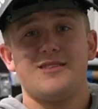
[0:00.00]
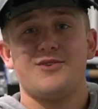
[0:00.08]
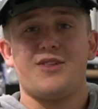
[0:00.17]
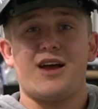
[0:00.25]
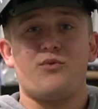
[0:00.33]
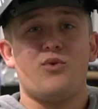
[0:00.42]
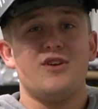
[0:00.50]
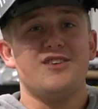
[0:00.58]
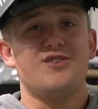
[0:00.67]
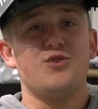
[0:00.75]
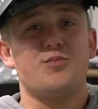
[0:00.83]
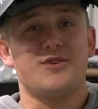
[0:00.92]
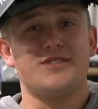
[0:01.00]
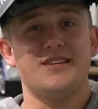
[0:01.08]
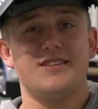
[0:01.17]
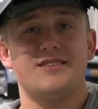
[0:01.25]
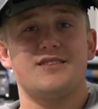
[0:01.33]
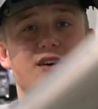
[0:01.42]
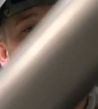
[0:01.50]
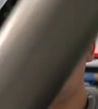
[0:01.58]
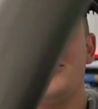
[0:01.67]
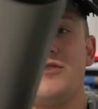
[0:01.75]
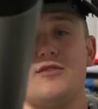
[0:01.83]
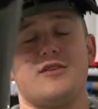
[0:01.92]
they're like 1 and 2% of
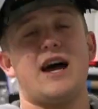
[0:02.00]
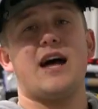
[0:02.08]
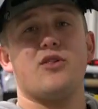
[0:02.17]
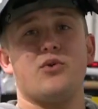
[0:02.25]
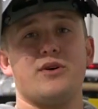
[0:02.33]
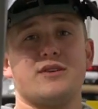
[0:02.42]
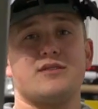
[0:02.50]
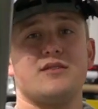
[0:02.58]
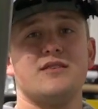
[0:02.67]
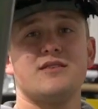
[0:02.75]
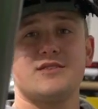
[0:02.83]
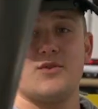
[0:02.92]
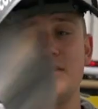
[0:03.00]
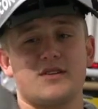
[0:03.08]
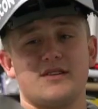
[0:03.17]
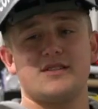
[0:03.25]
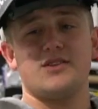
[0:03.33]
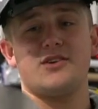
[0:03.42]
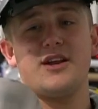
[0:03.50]
other alloys. So it's considered